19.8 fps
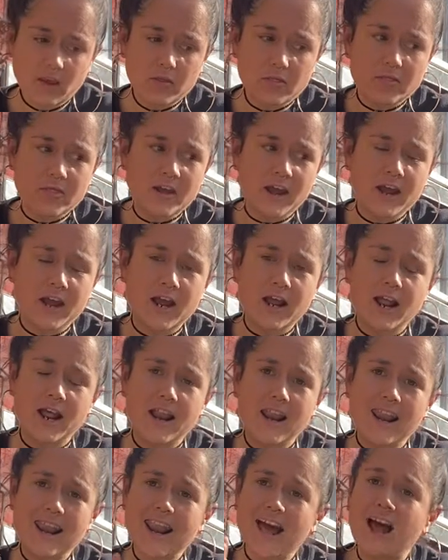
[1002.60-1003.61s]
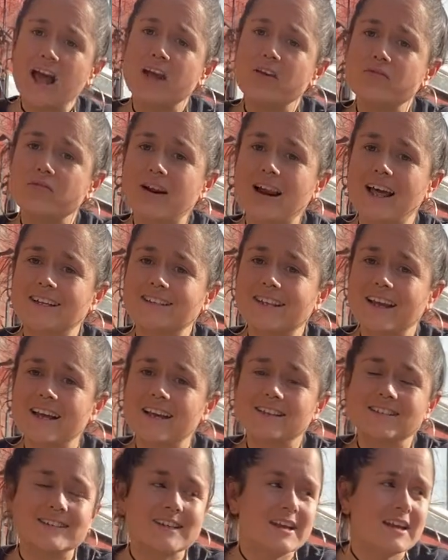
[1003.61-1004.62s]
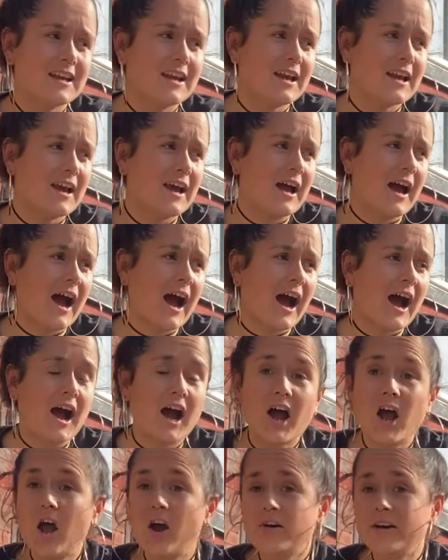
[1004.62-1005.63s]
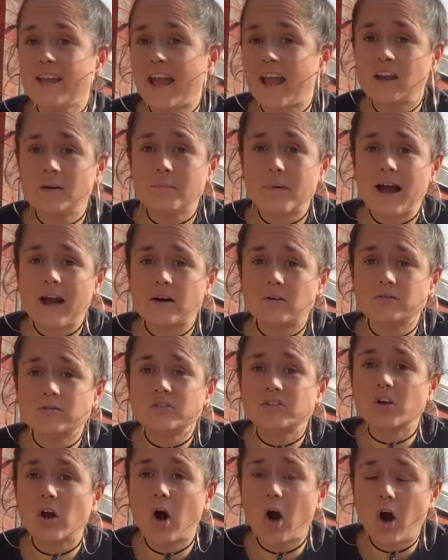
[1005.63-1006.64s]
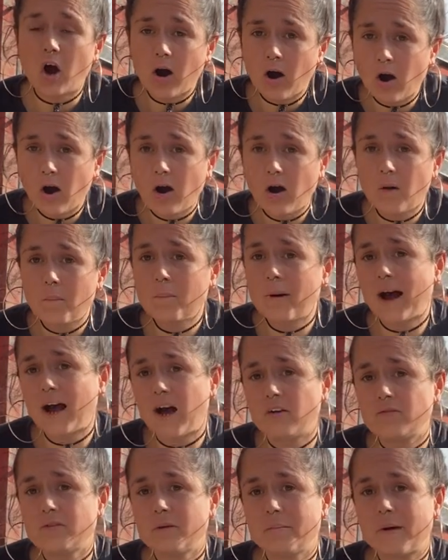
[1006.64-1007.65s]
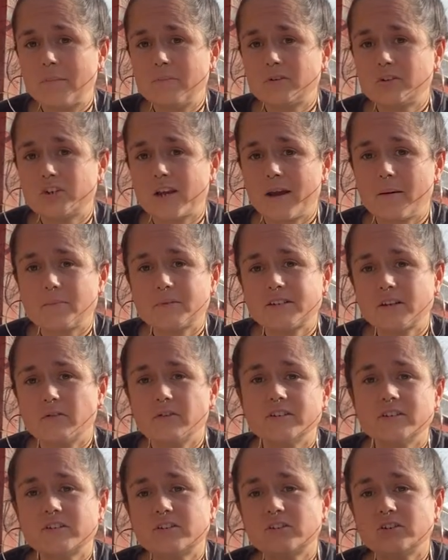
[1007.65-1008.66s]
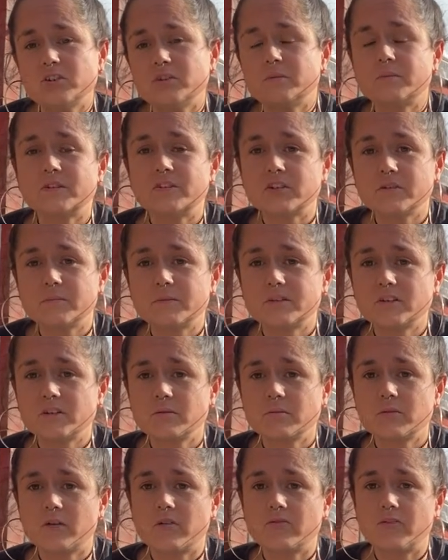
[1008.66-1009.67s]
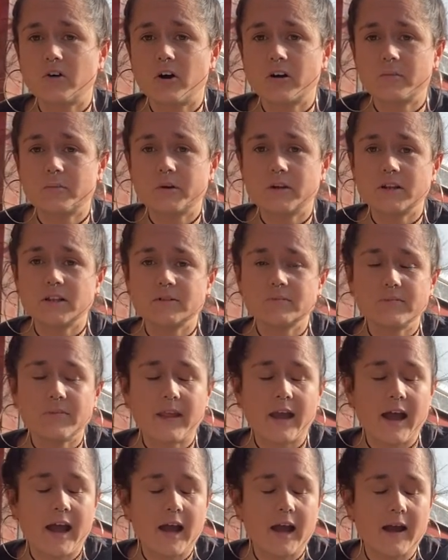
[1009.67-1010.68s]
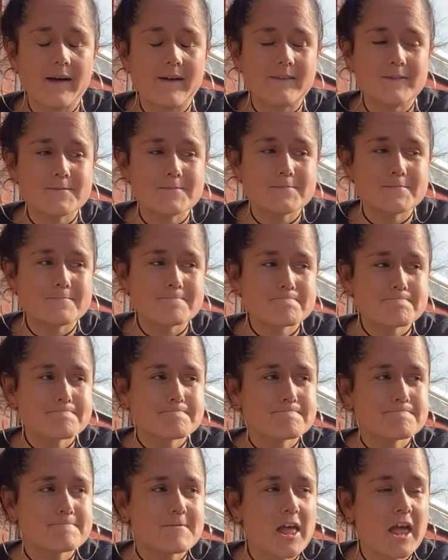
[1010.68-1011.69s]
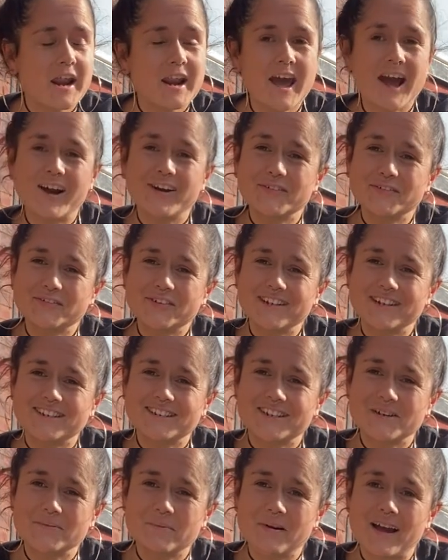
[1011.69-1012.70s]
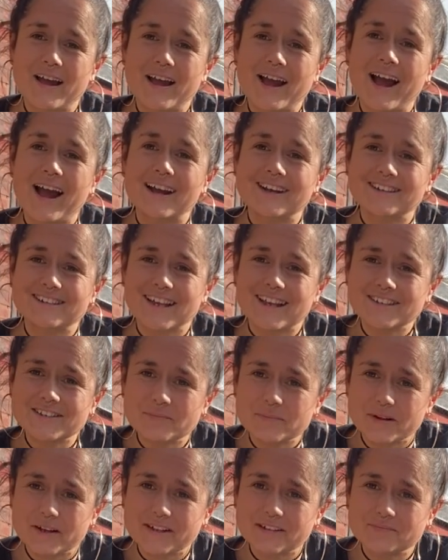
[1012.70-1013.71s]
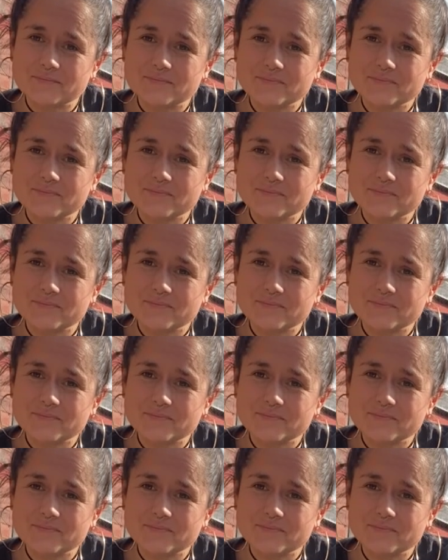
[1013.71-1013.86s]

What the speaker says: The live classes are only £8 or part of the membership, so it's super affordable, and hopefully super accessible.